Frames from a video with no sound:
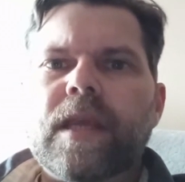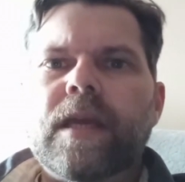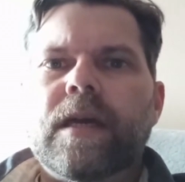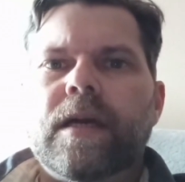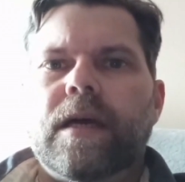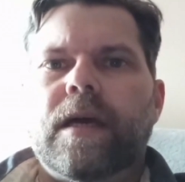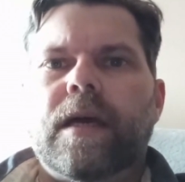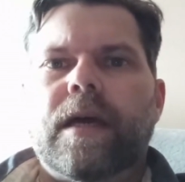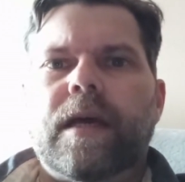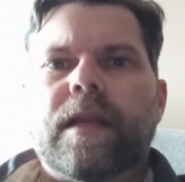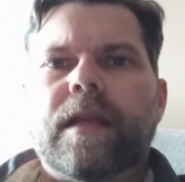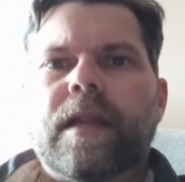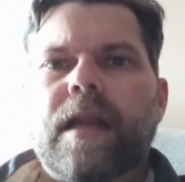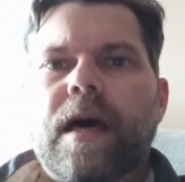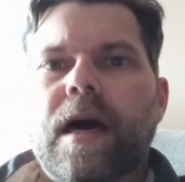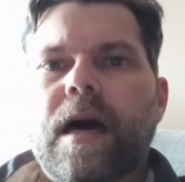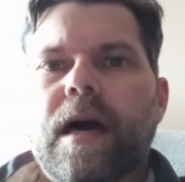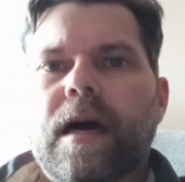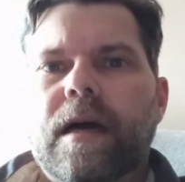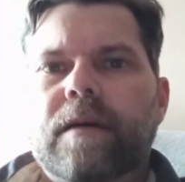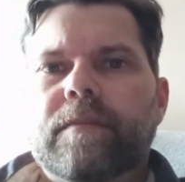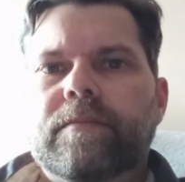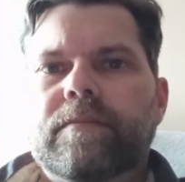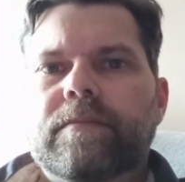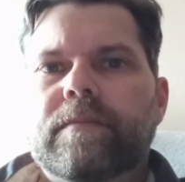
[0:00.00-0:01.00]
and
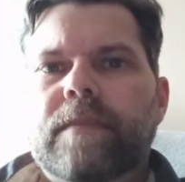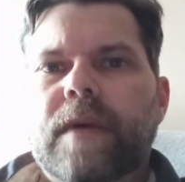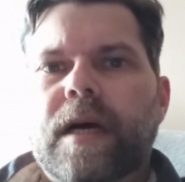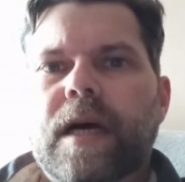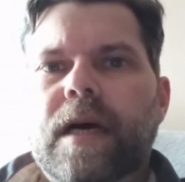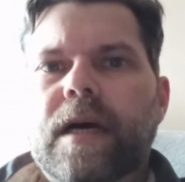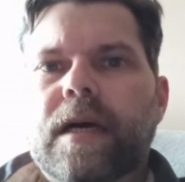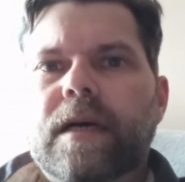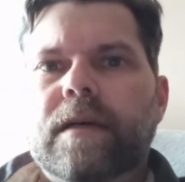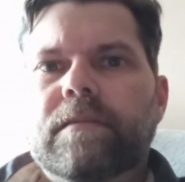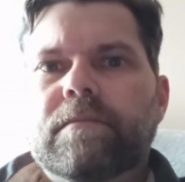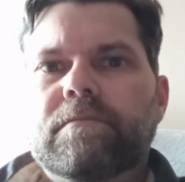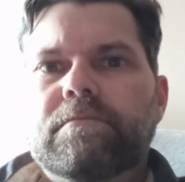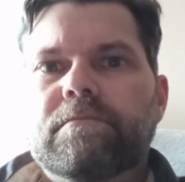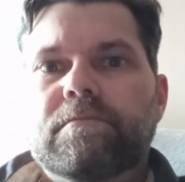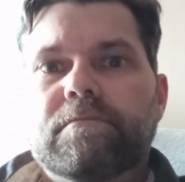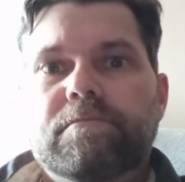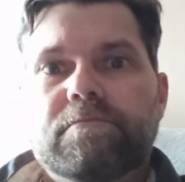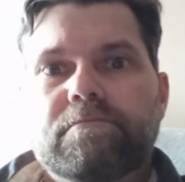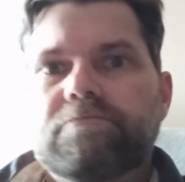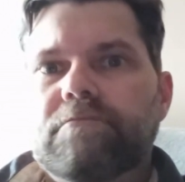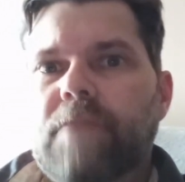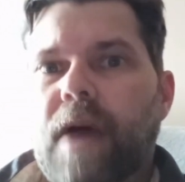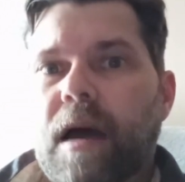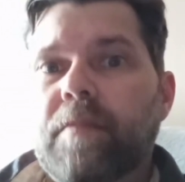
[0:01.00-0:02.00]
I'm
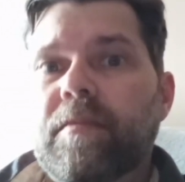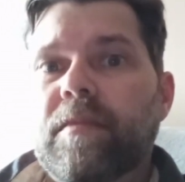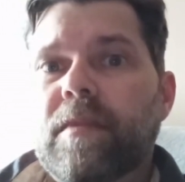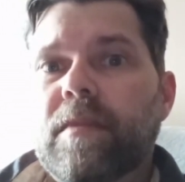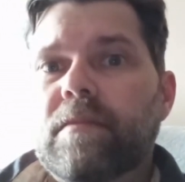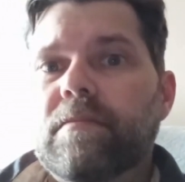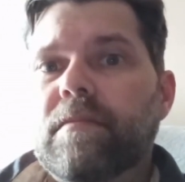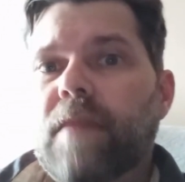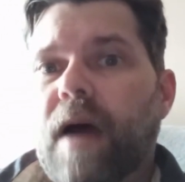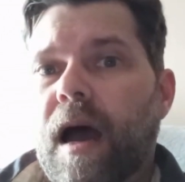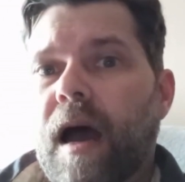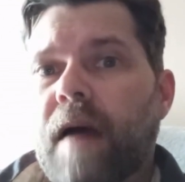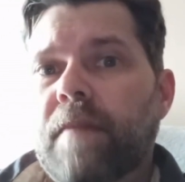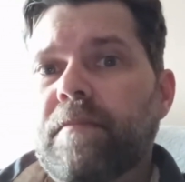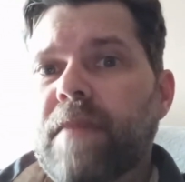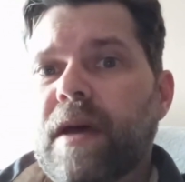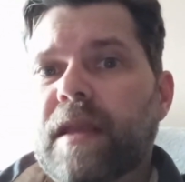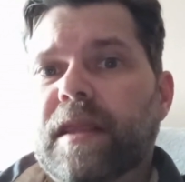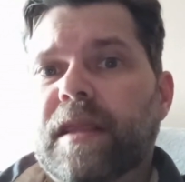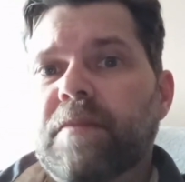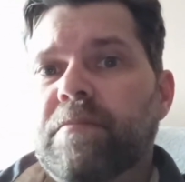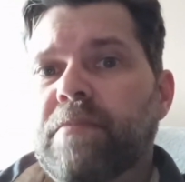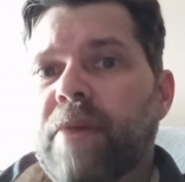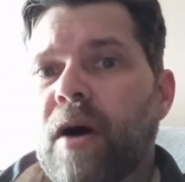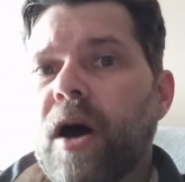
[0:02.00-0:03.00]

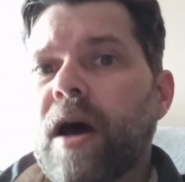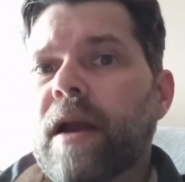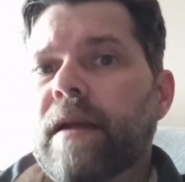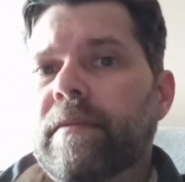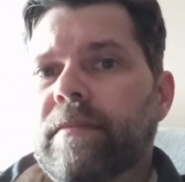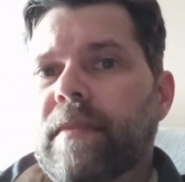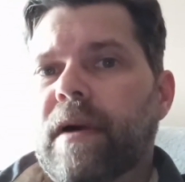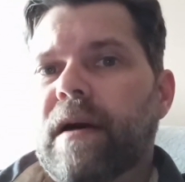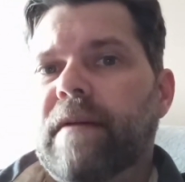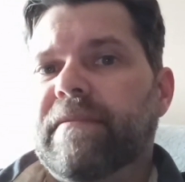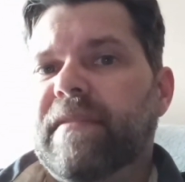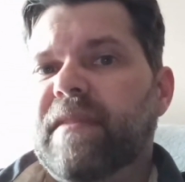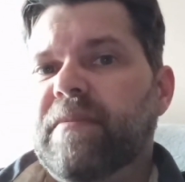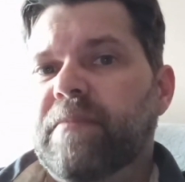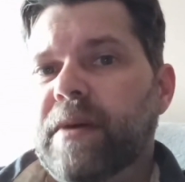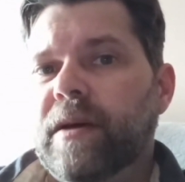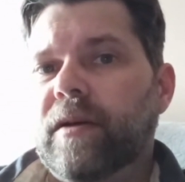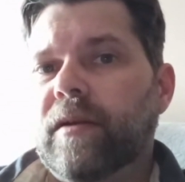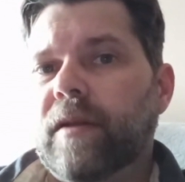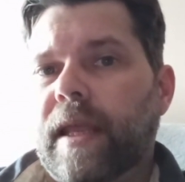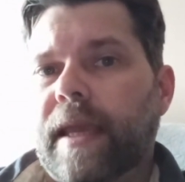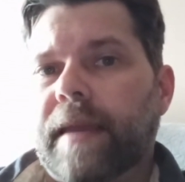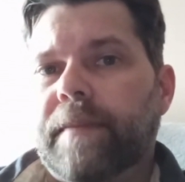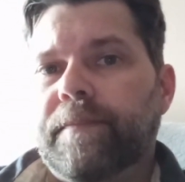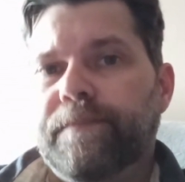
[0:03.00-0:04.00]
at the bottom of the
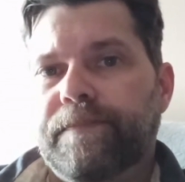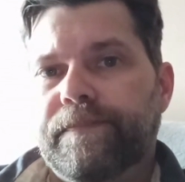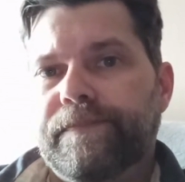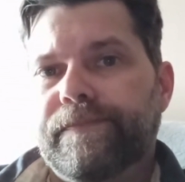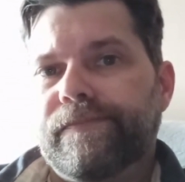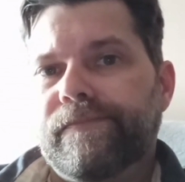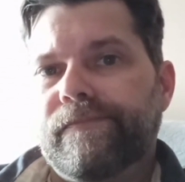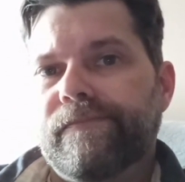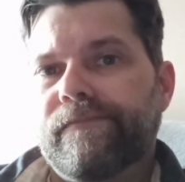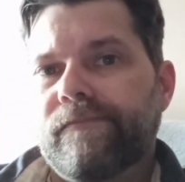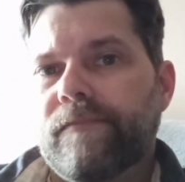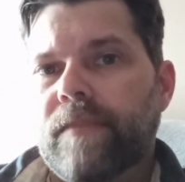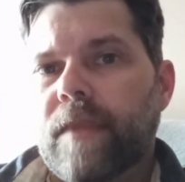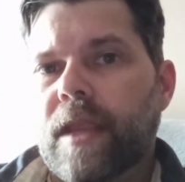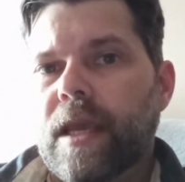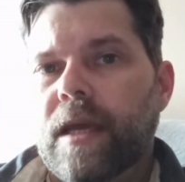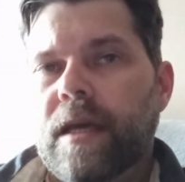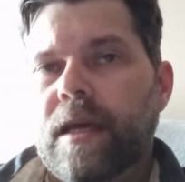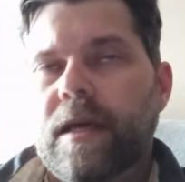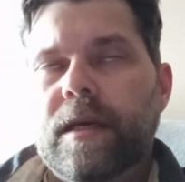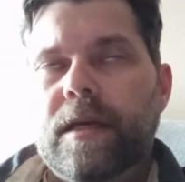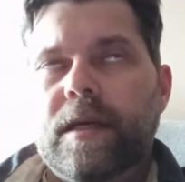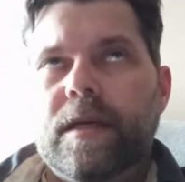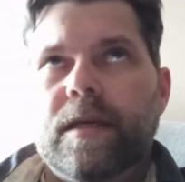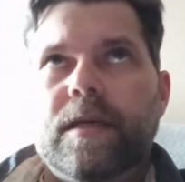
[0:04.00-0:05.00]
building.
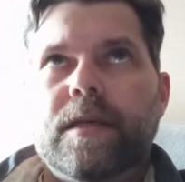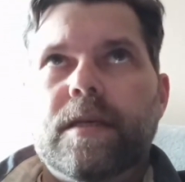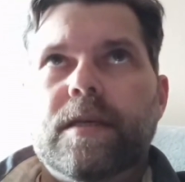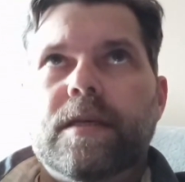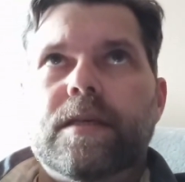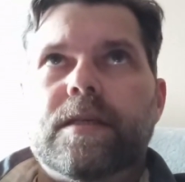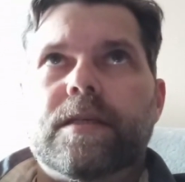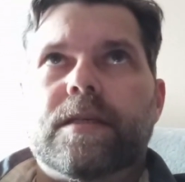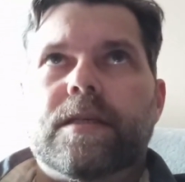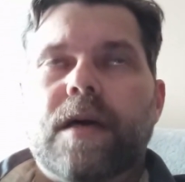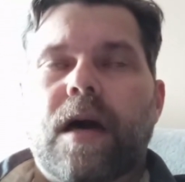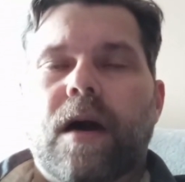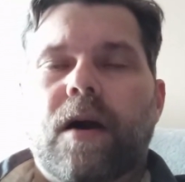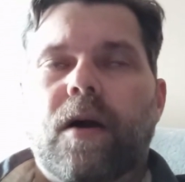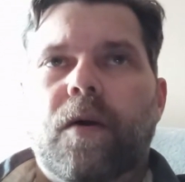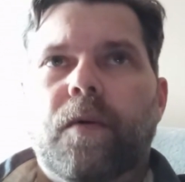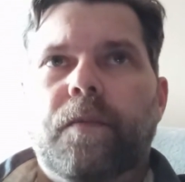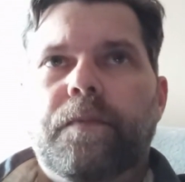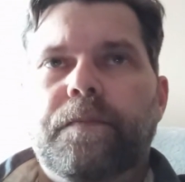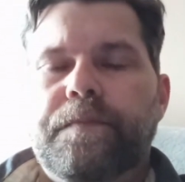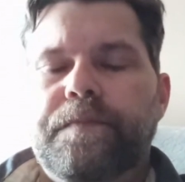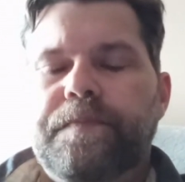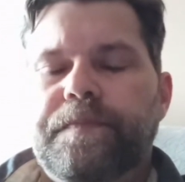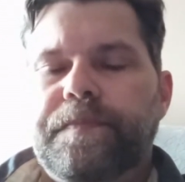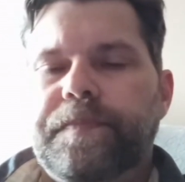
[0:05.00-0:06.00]
So